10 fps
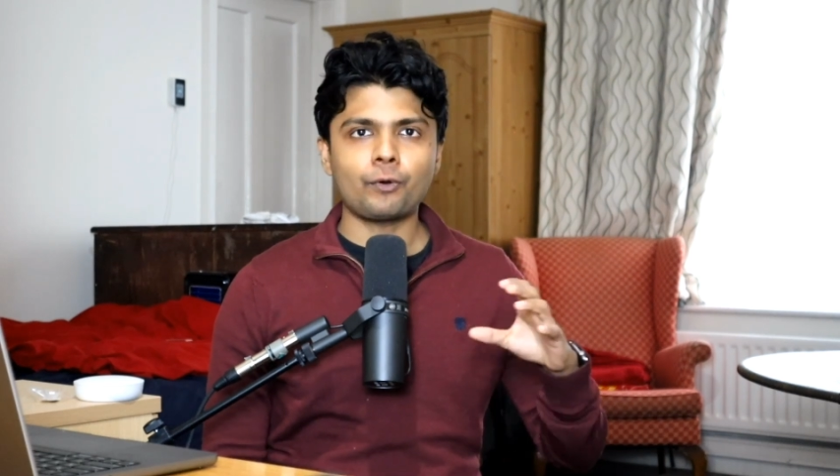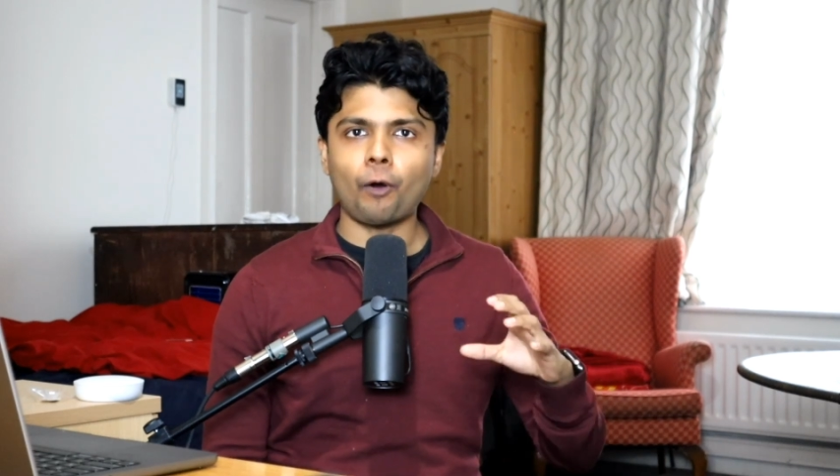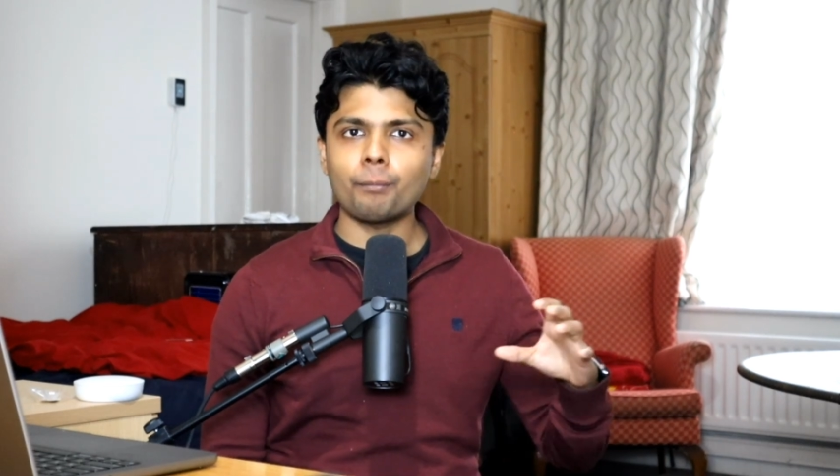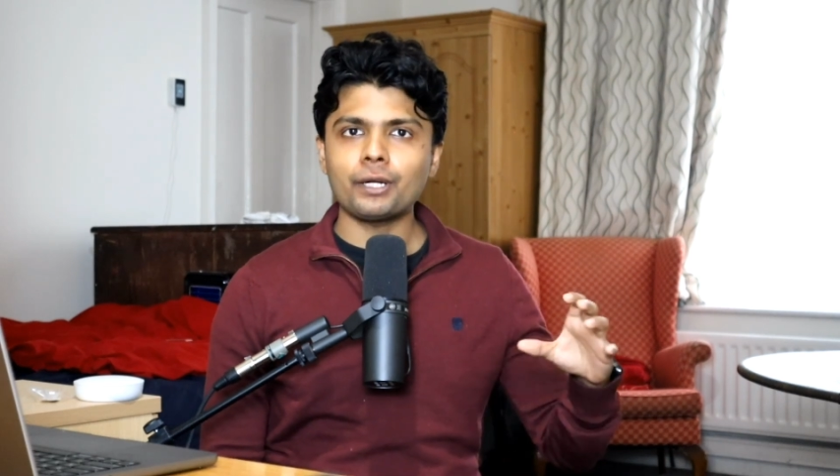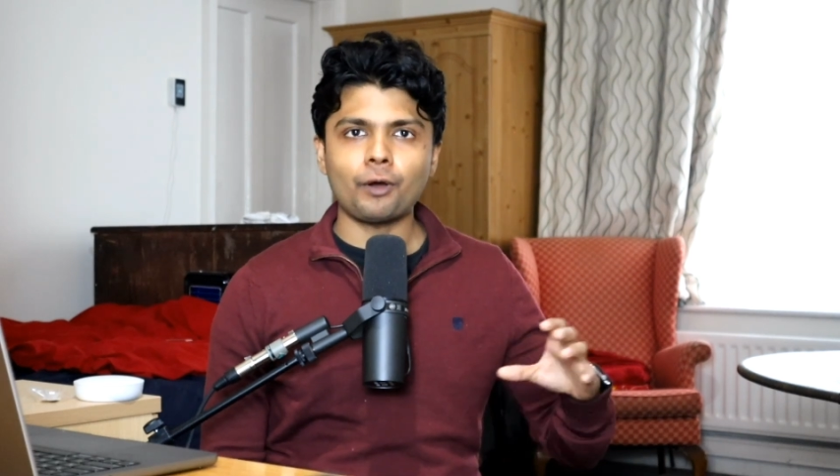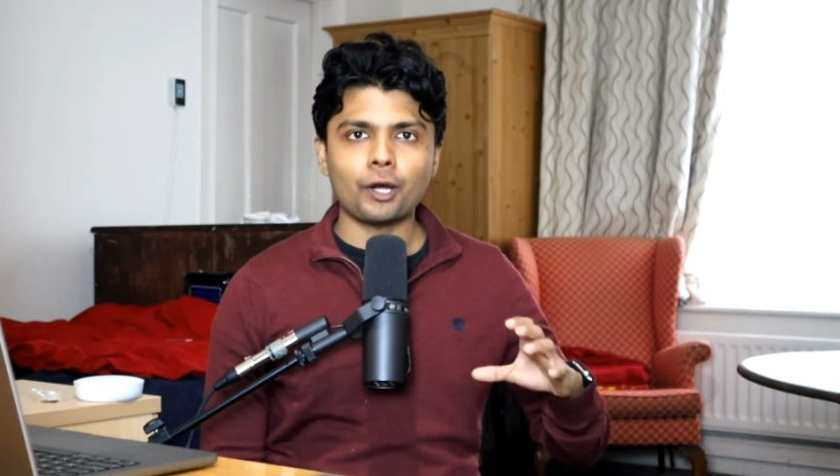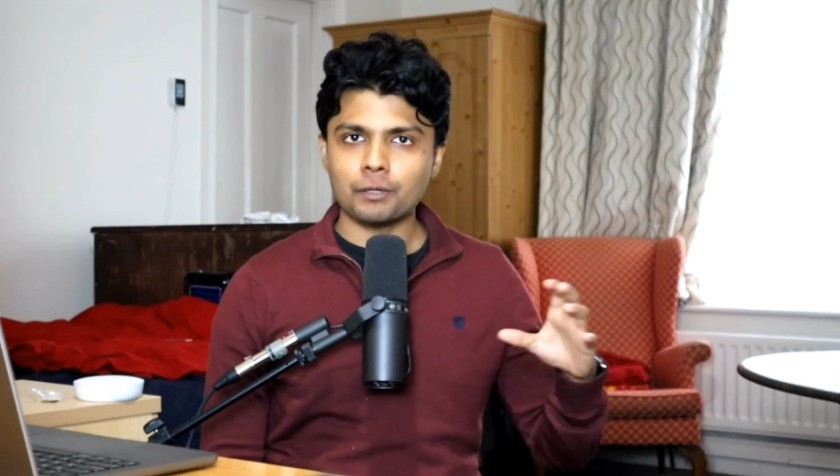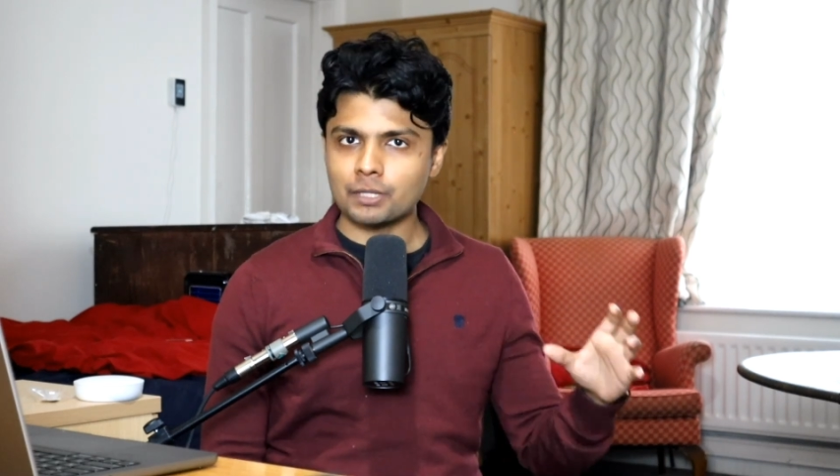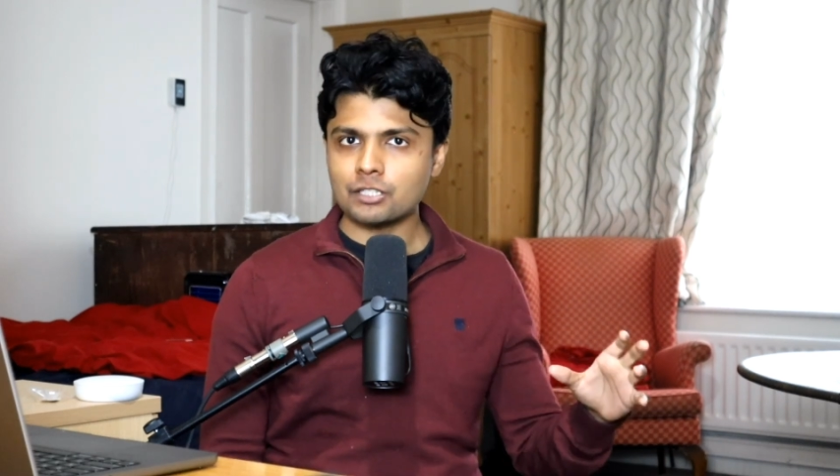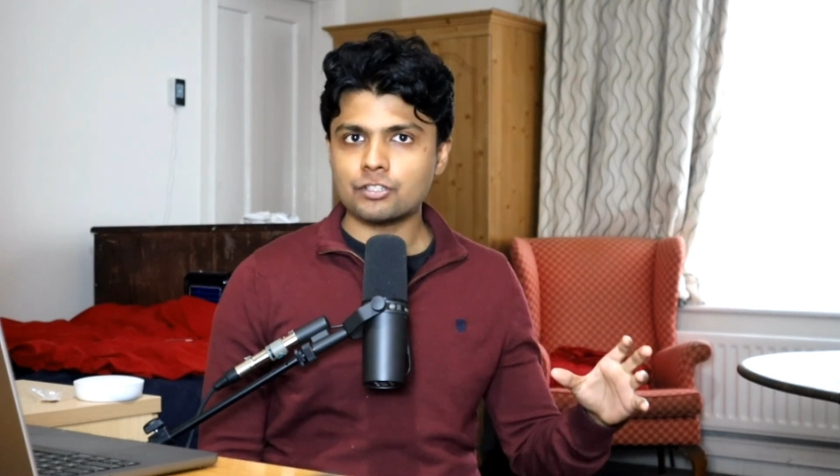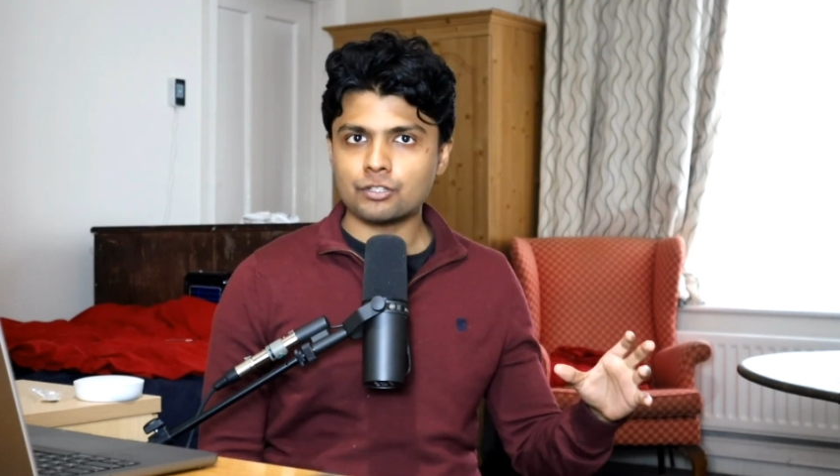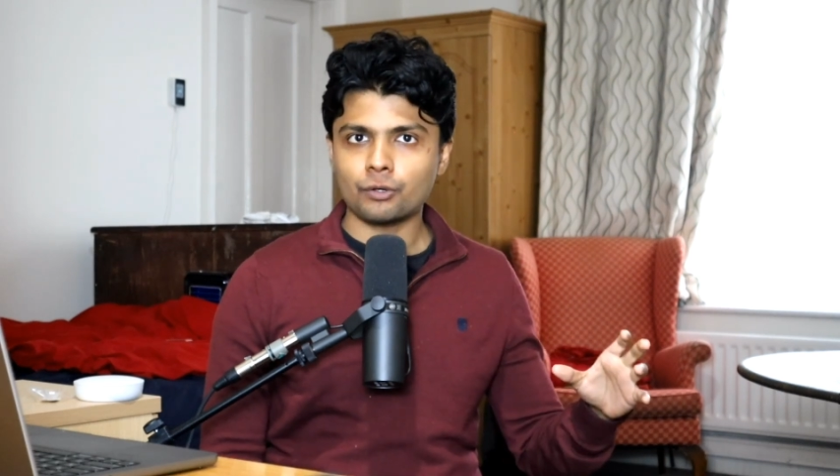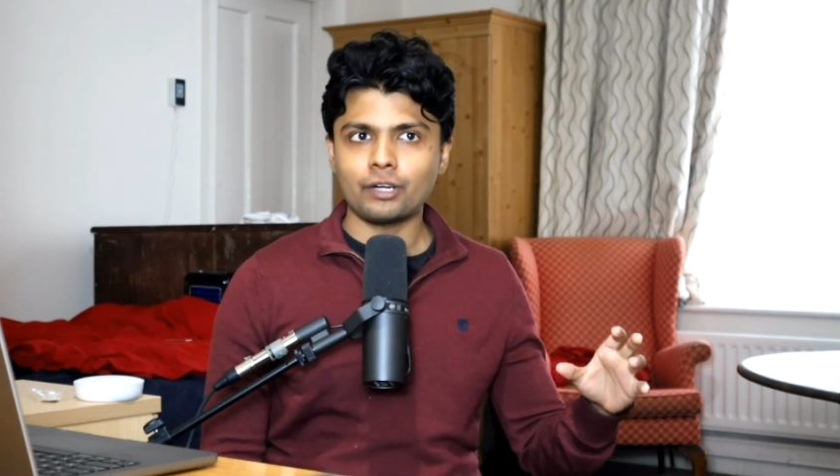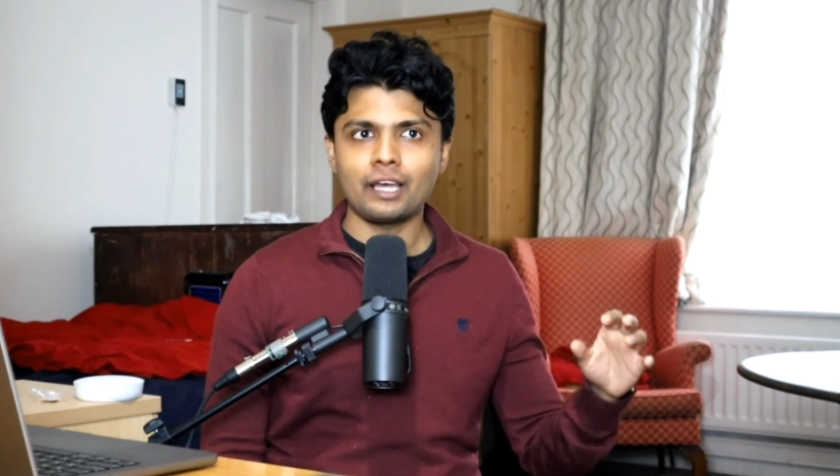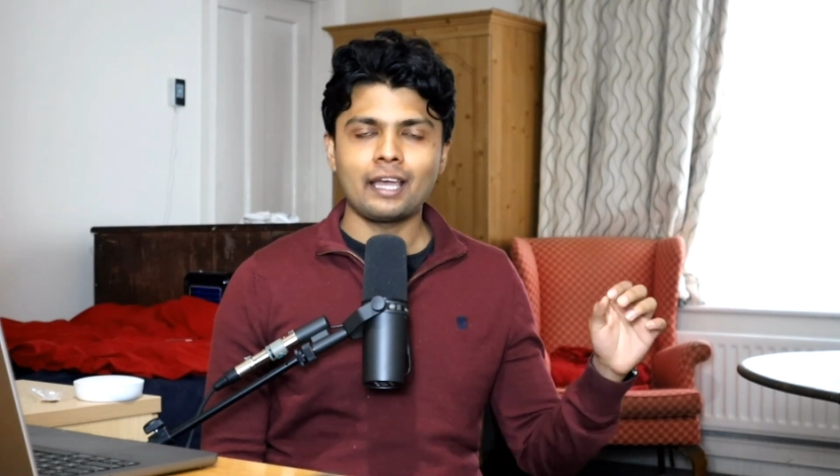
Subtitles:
common documents stored